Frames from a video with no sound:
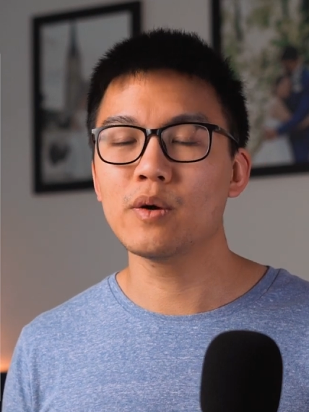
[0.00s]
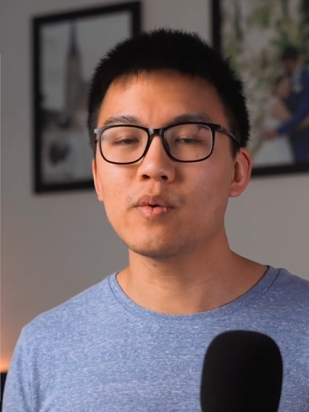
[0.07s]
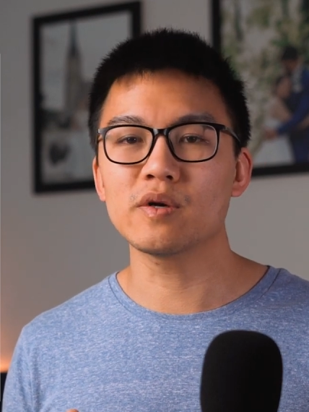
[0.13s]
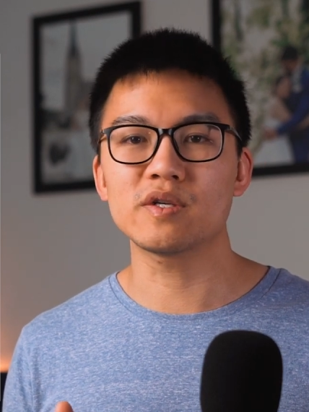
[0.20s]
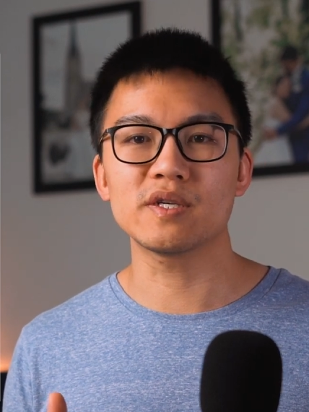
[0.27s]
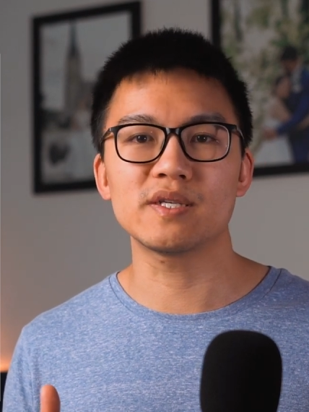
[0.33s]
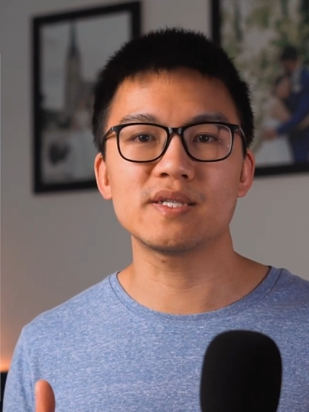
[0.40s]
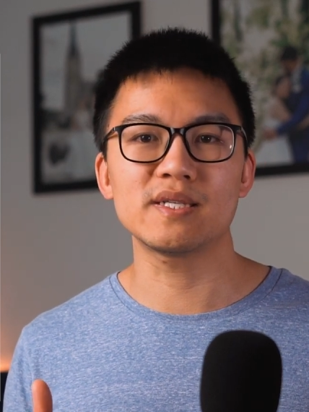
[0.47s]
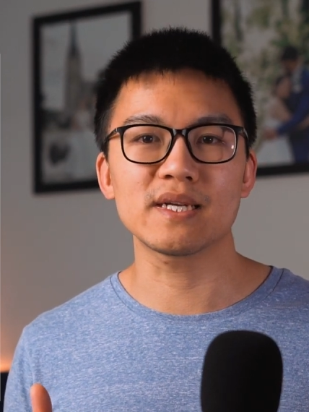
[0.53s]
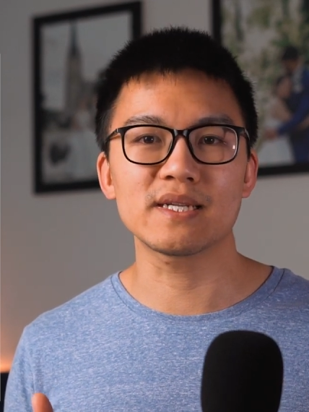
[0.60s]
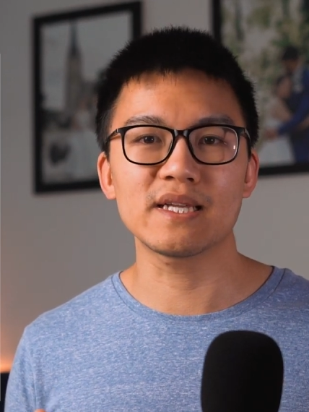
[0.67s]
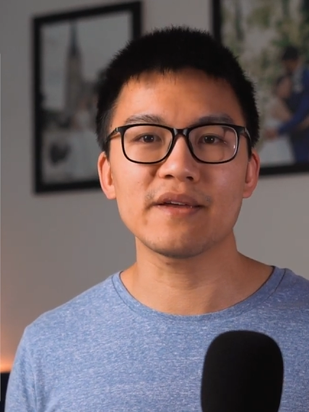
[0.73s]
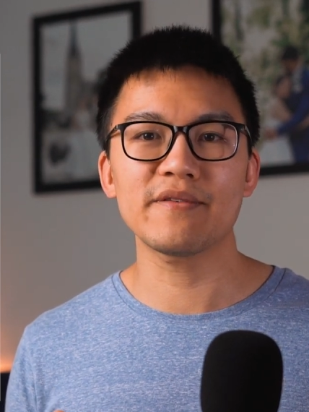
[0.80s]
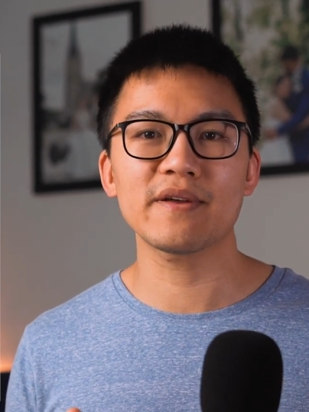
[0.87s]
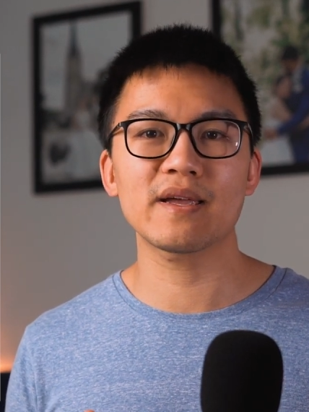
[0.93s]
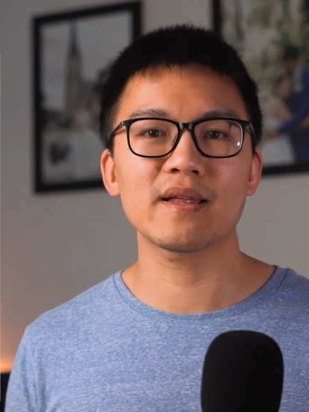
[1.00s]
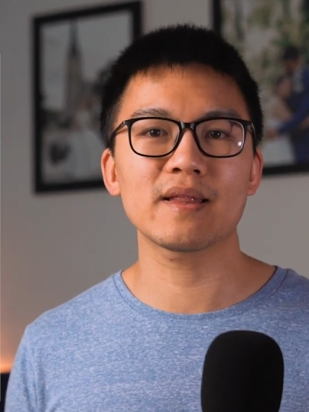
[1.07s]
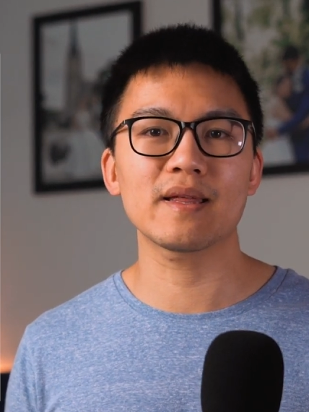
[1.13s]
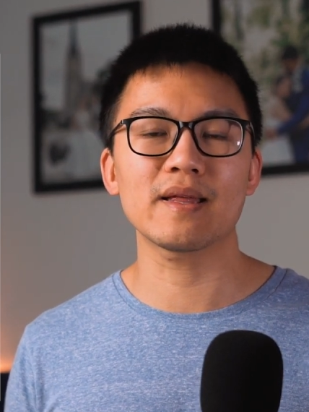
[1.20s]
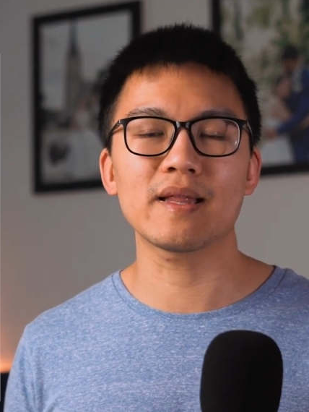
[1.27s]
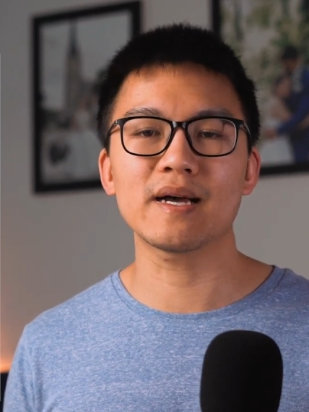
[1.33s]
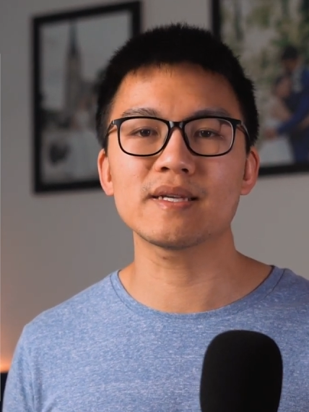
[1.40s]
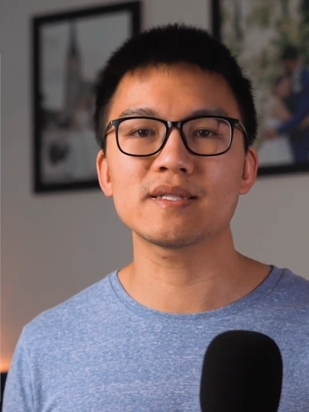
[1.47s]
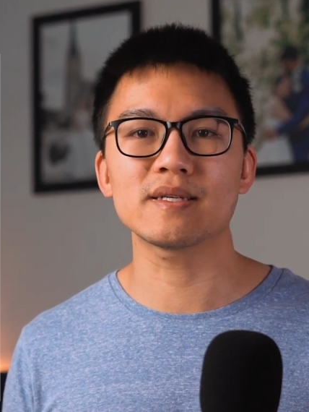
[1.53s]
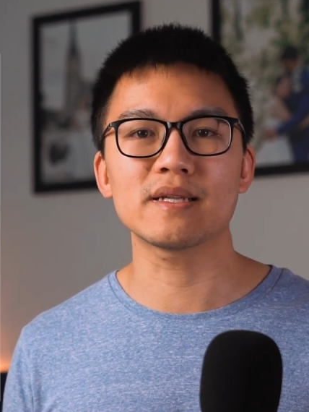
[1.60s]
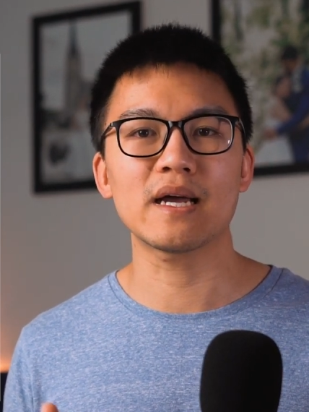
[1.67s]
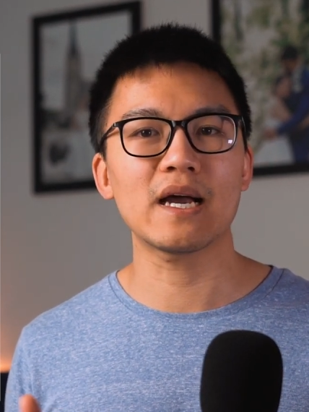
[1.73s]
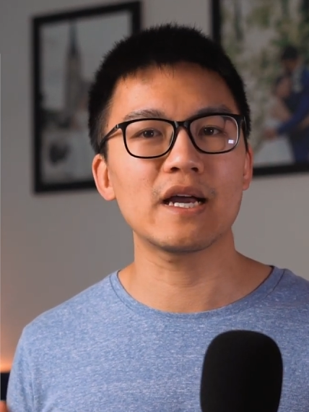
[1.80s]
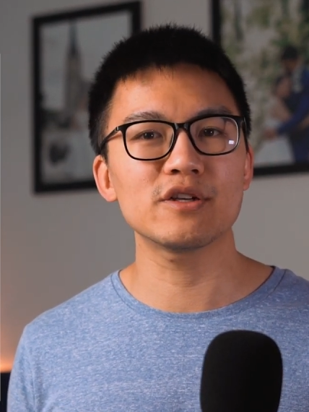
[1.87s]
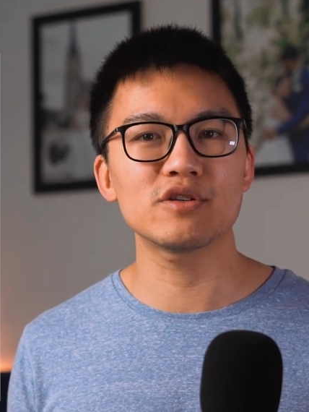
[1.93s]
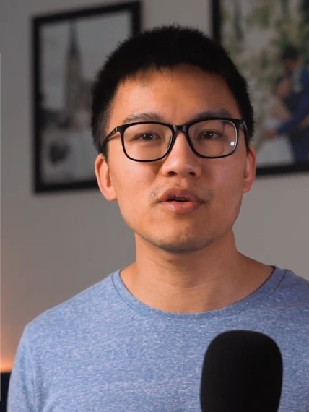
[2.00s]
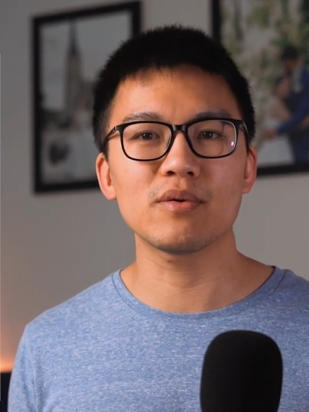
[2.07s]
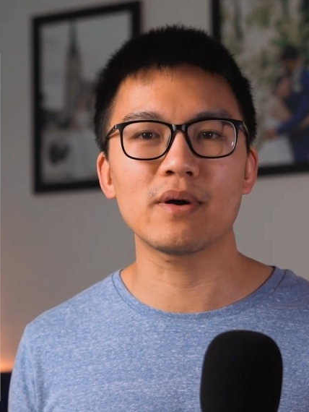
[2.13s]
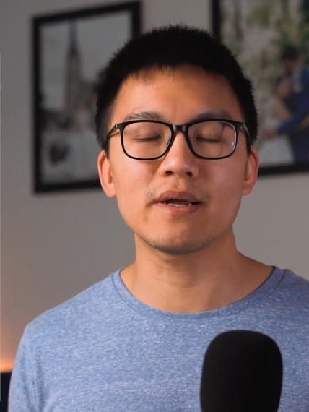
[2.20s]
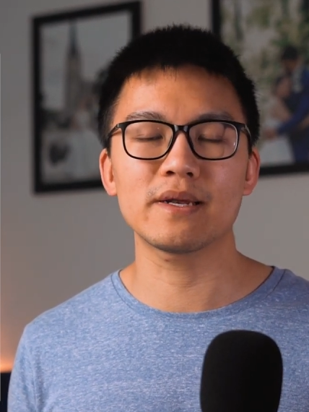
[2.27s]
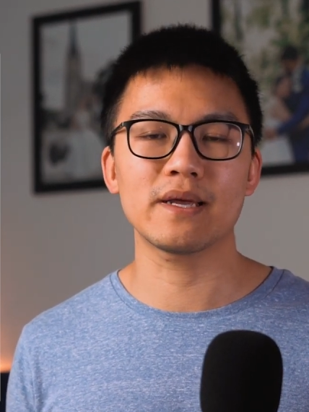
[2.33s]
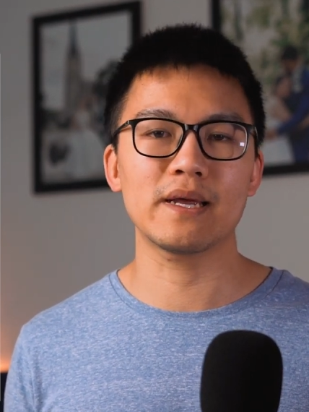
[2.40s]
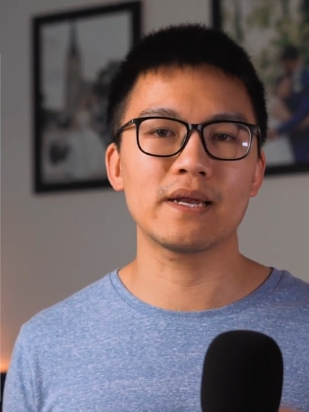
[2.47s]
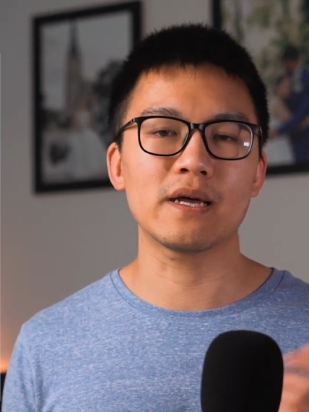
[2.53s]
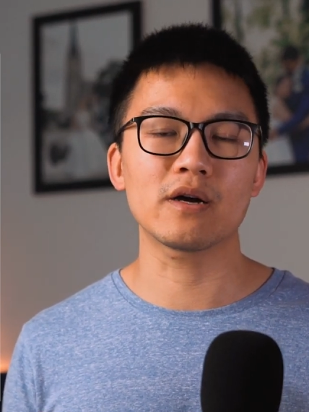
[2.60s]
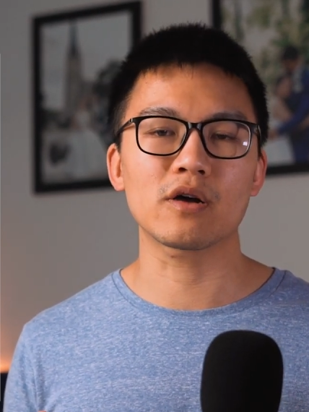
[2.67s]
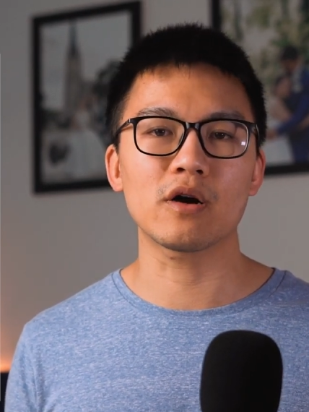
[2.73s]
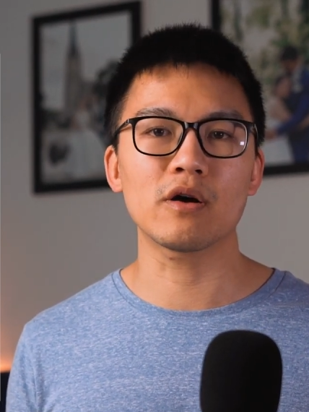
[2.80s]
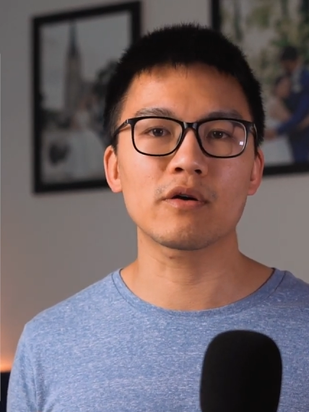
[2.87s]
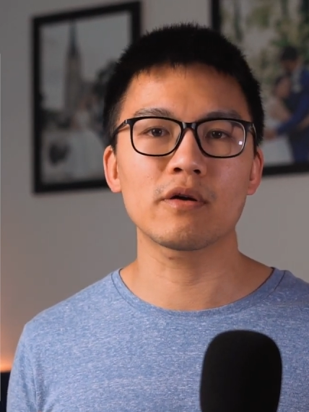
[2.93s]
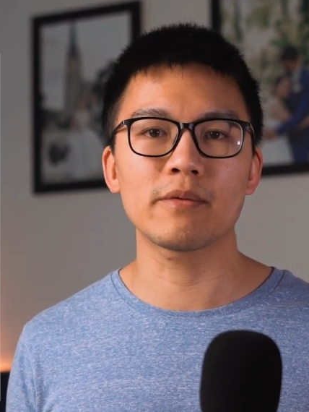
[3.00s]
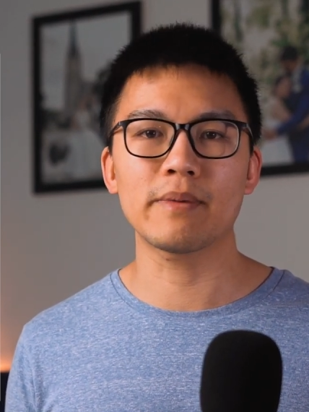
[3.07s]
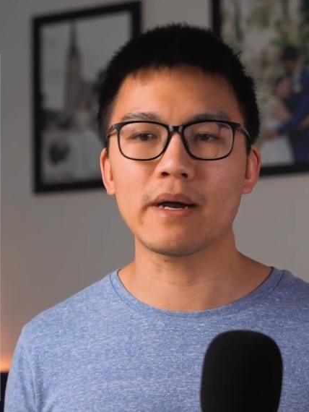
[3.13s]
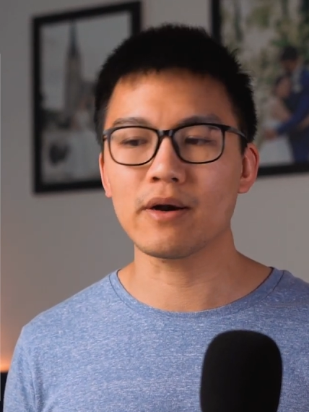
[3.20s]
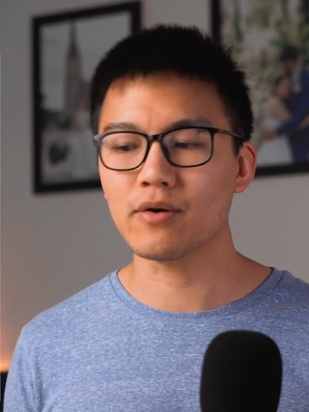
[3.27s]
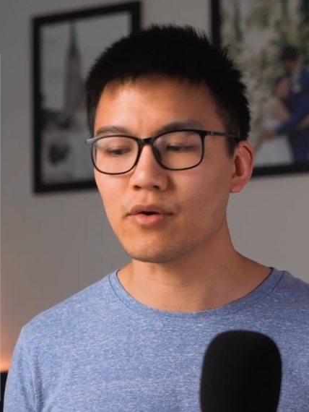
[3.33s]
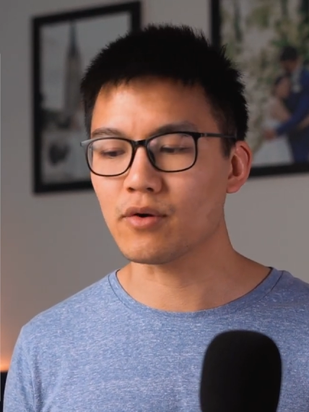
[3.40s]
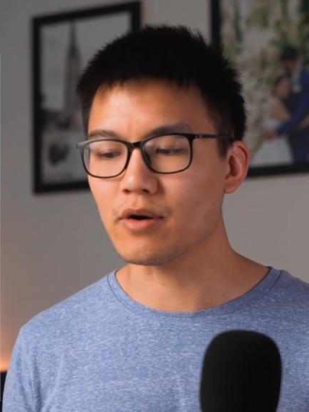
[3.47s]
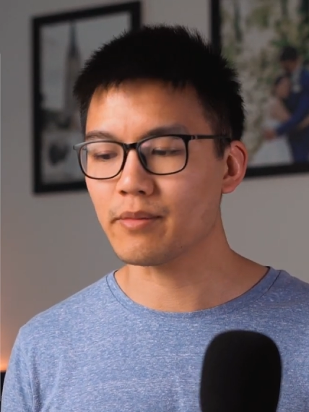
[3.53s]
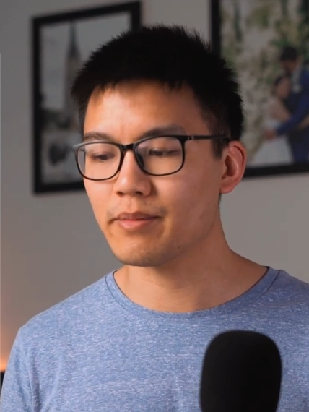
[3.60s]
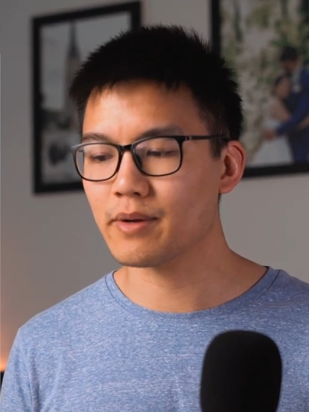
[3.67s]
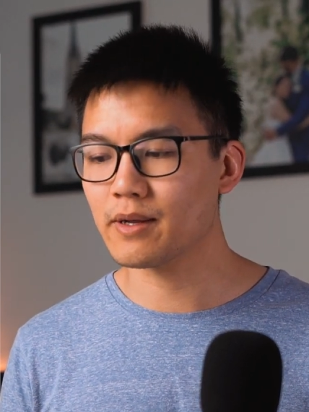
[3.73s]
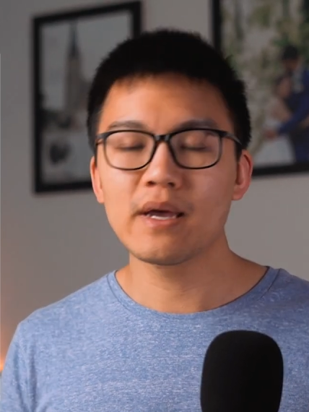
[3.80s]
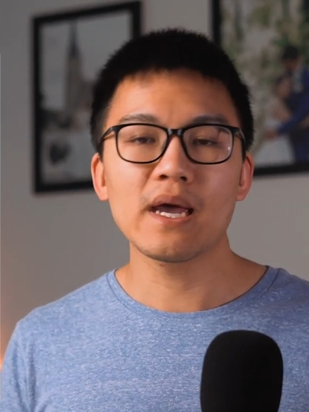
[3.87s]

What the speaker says: which is significantly less than Hydro One and Algonquin Power Corp.